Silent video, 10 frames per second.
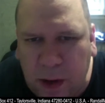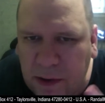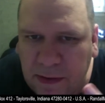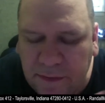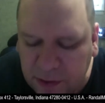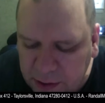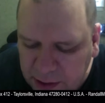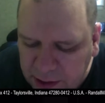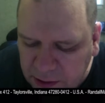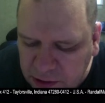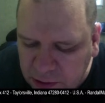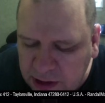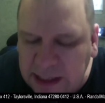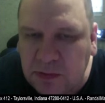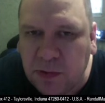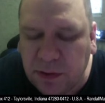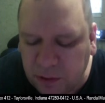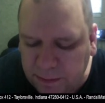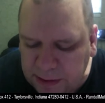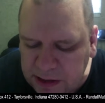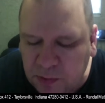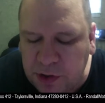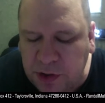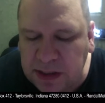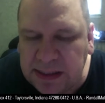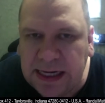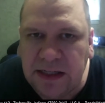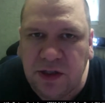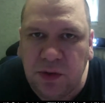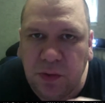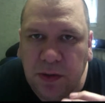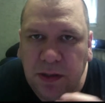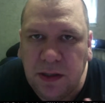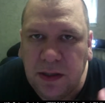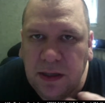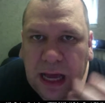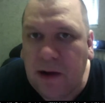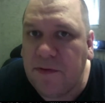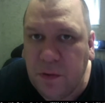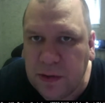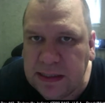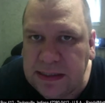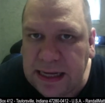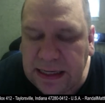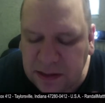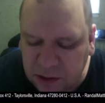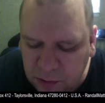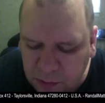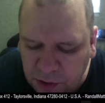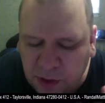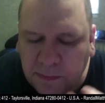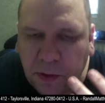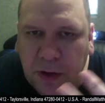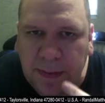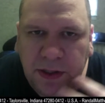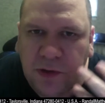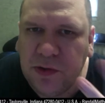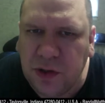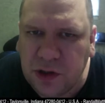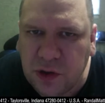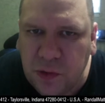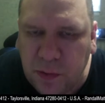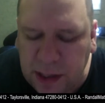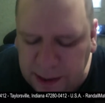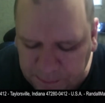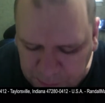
however, there's three things, where, three places where you can set it to, however you want to set it. So you can program it to do it a certain way.